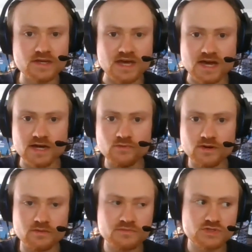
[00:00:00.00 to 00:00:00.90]
Okay, hi,
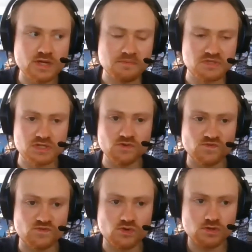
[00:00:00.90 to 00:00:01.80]
welcome to episode
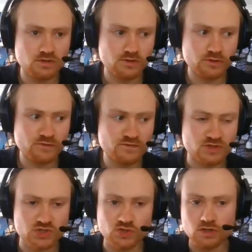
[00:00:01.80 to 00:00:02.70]
four of
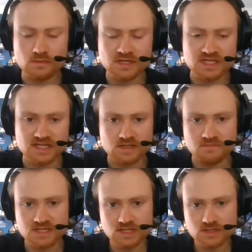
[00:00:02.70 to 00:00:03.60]
Doctor Who Newbies Hits
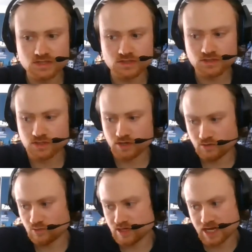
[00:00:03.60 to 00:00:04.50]
and Misses.
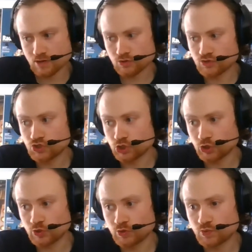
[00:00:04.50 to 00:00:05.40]
So we're now on
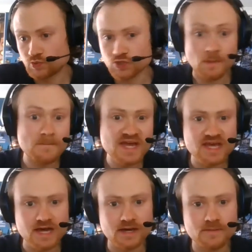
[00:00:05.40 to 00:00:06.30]
to Tom
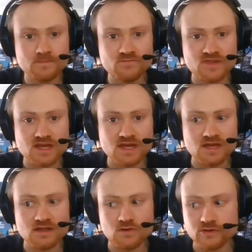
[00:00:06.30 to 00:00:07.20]
Baker,
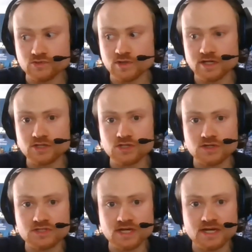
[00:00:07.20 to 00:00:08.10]
the longest running
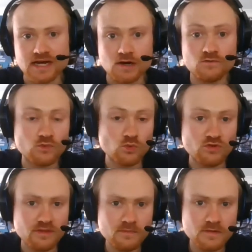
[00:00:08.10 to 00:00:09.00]
doctor out of all
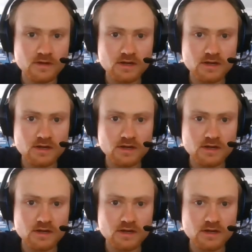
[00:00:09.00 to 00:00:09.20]
of them.